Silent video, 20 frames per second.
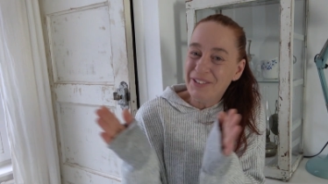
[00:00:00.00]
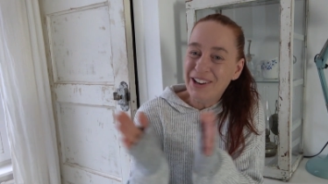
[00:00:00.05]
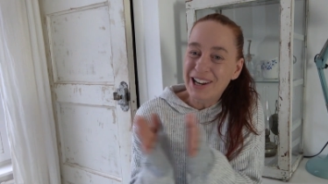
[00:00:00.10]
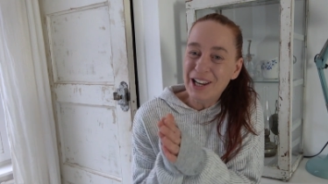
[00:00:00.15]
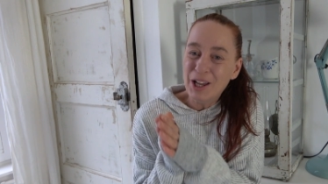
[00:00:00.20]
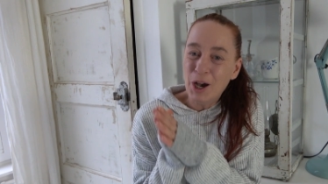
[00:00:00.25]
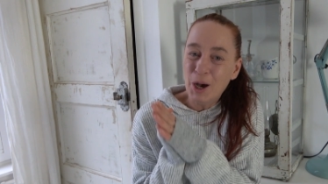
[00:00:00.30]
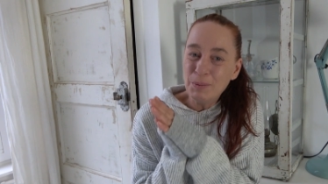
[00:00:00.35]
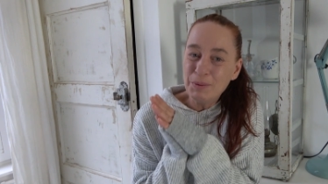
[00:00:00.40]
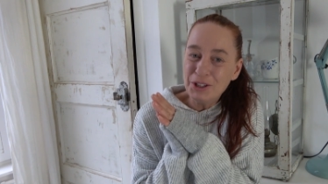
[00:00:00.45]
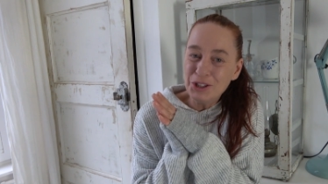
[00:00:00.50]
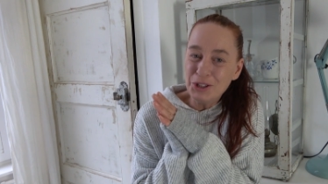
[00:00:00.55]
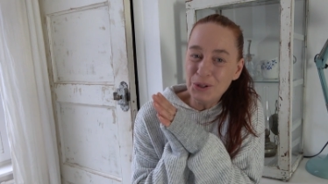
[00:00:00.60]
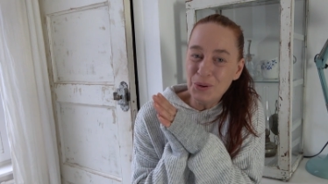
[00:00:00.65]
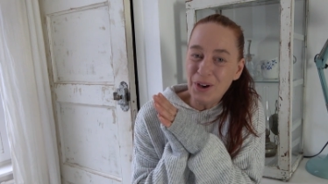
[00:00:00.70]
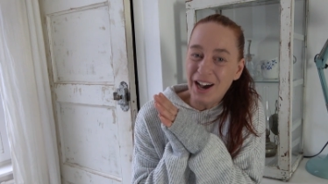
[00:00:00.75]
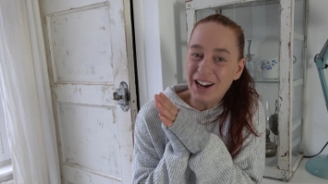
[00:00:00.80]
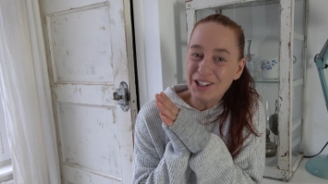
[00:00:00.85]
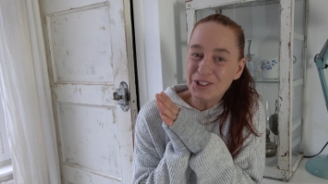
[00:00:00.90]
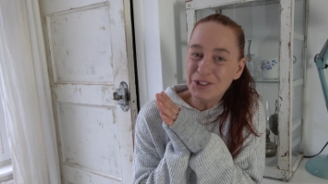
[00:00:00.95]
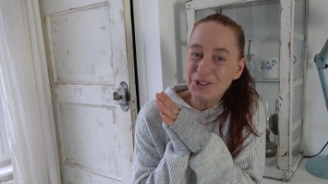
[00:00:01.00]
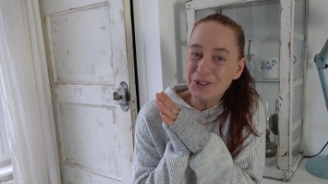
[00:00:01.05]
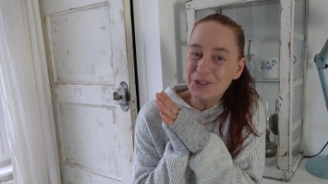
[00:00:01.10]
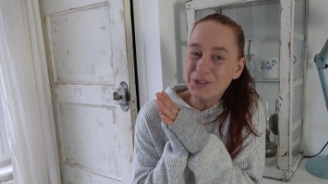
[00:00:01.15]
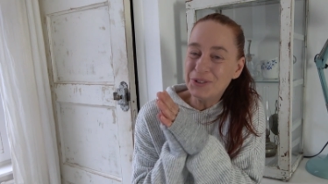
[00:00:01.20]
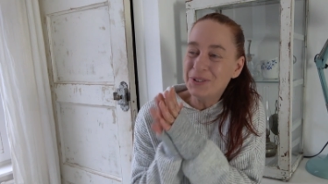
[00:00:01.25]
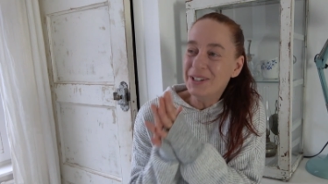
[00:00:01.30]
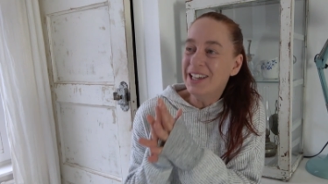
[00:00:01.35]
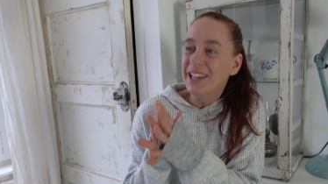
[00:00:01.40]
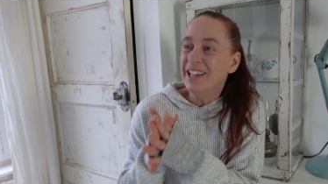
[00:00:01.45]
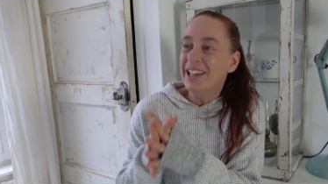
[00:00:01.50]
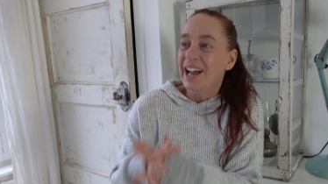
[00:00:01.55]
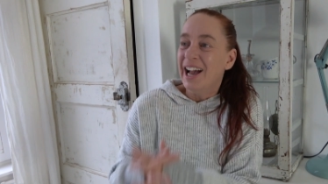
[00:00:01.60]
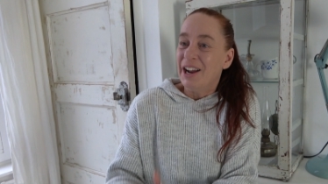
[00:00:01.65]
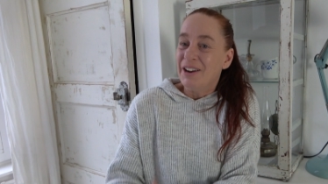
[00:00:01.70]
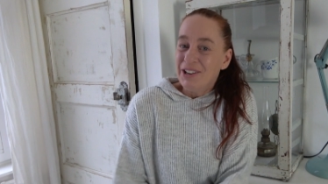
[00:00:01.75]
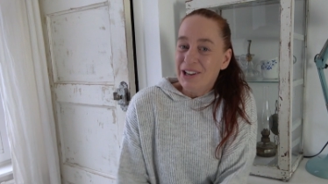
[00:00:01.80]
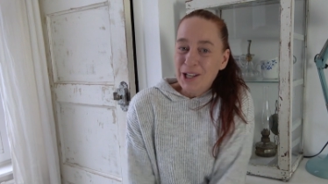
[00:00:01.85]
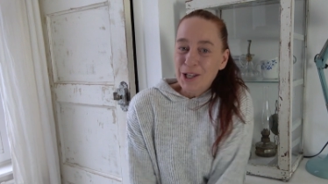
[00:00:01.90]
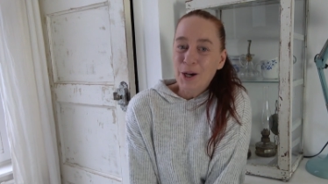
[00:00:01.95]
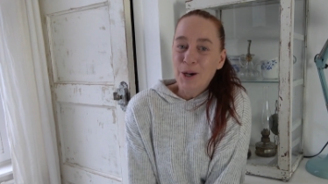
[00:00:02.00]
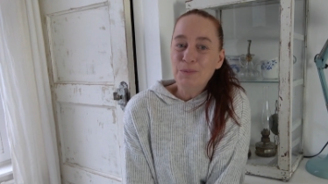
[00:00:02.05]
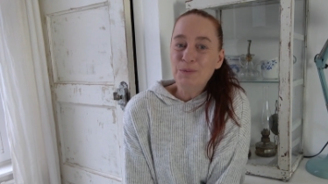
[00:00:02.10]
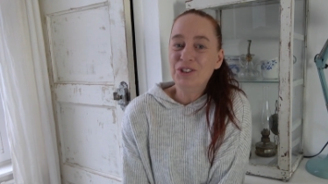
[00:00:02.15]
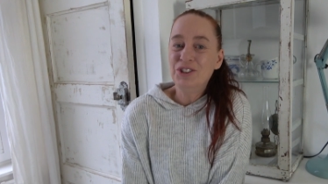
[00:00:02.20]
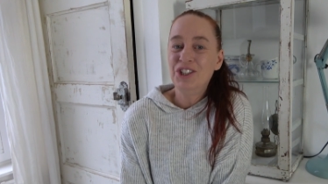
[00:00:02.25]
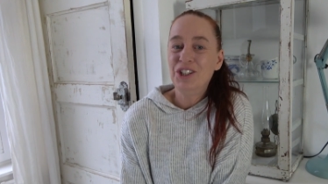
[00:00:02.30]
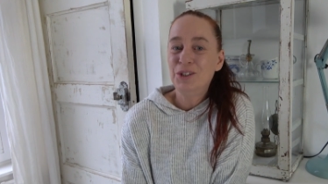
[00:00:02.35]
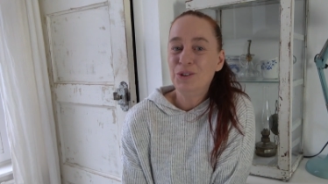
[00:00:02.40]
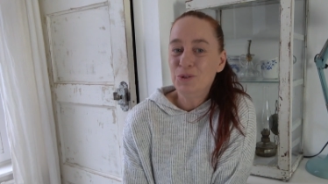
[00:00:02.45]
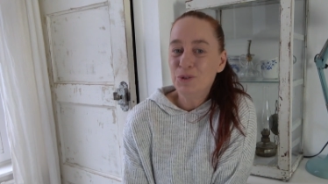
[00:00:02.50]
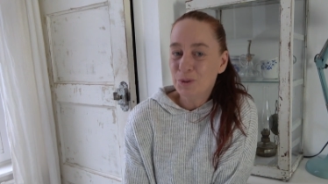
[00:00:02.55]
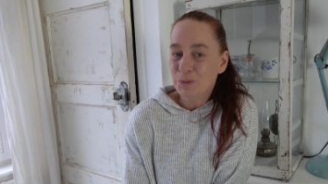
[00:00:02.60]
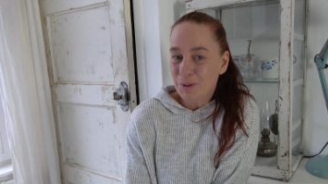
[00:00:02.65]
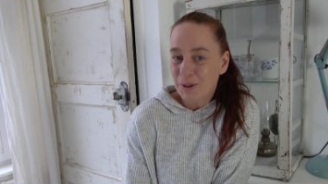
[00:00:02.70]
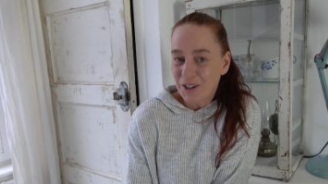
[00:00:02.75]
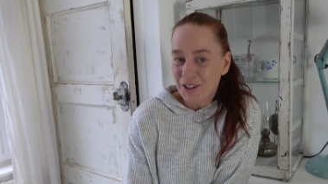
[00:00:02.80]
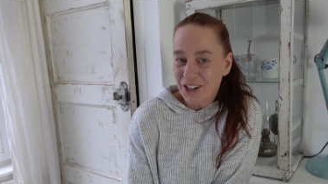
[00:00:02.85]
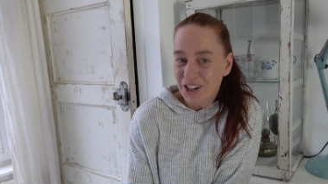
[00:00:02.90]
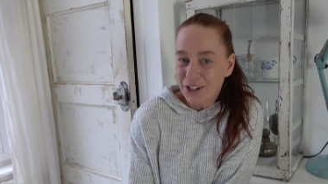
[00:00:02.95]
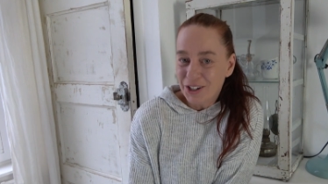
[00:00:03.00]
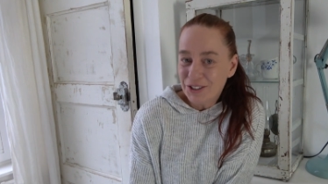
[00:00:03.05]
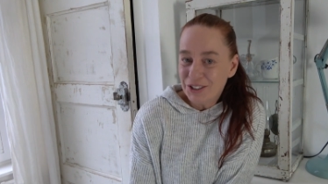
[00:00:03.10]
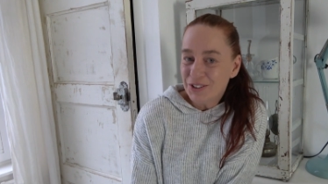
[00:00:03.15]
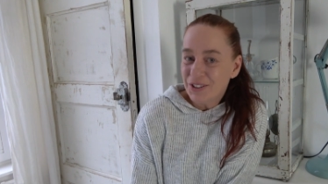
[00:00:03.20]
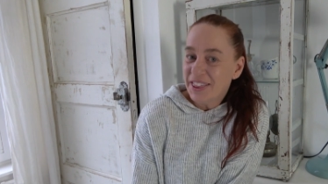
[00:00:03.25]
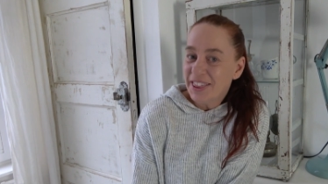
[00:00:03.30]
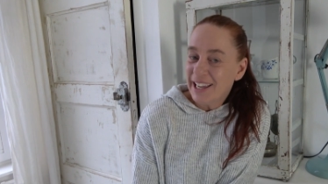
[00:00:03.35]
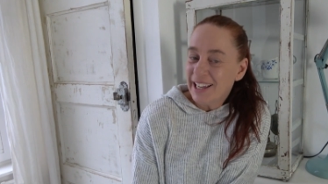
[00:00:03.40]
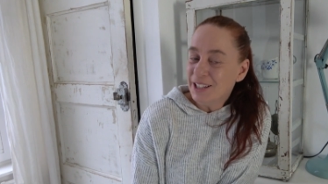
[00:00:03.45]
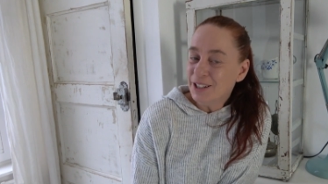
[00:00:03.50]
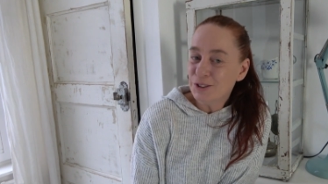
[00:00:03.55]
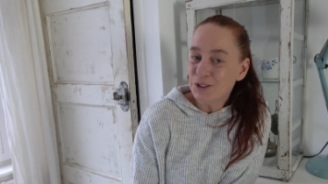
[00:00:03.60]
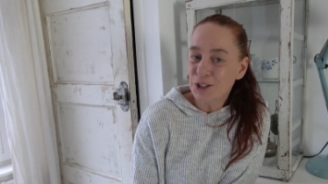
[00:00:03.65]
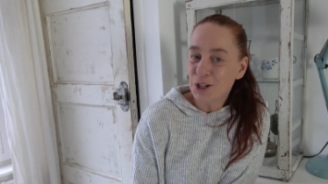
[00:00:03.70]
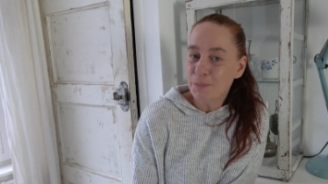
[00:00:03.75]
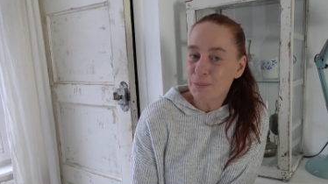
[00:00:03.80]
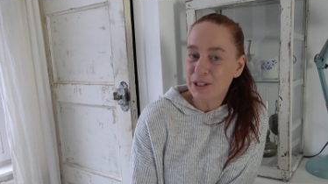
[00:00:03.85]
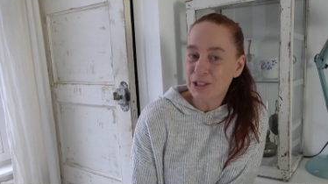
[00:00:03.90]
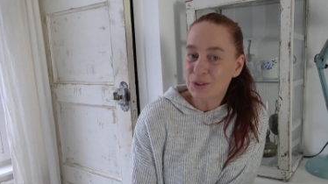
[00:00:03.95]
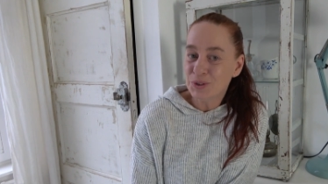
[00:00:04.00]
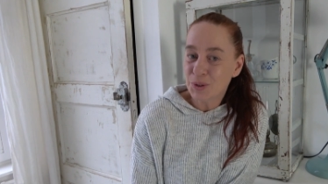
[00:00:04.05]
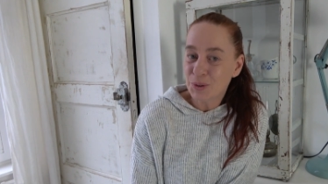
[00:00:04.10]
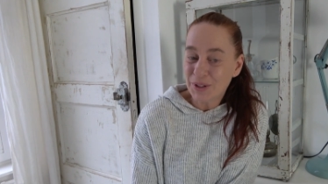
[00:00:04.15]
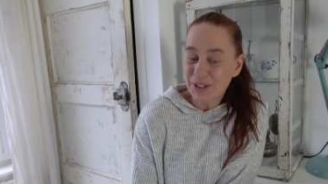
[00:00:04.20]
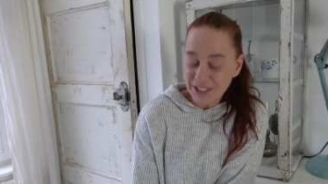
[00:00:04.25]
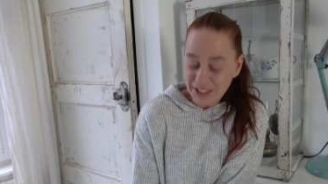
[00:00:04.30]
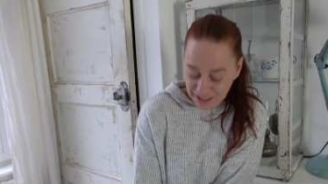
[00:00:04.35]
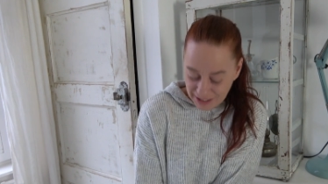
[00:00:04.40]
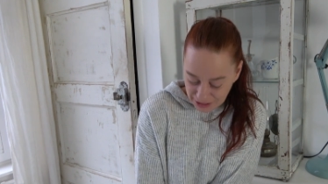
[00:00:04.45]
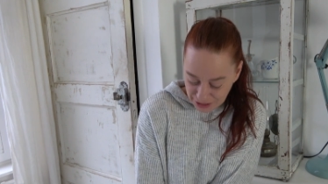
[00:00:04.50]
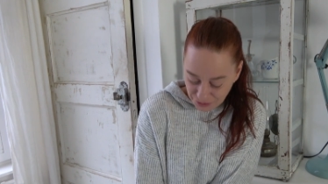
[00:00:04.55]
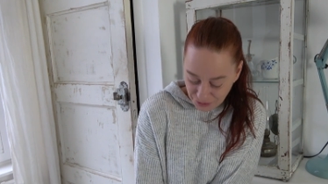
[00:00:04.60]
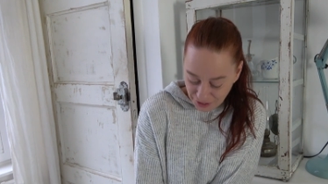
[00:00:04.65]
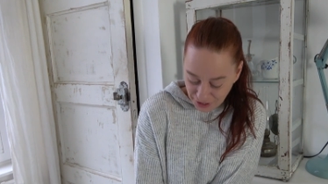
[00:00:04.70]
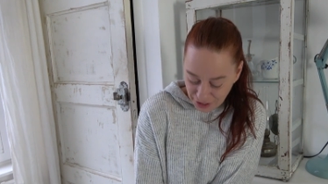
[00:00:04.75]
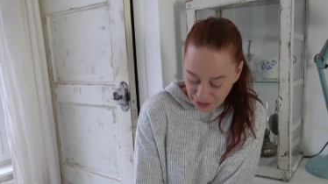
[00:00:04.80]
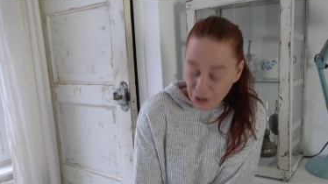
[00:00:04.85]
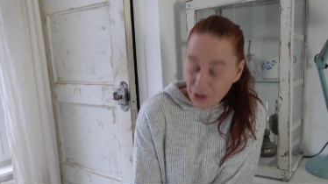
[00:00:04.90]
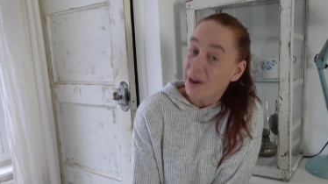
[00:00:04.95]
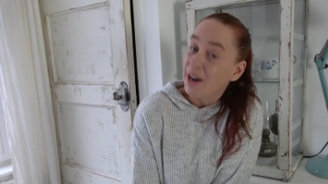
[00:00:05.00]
I really hope that you are too. I really hope to see you tomorrow so thank you so much for watching this video.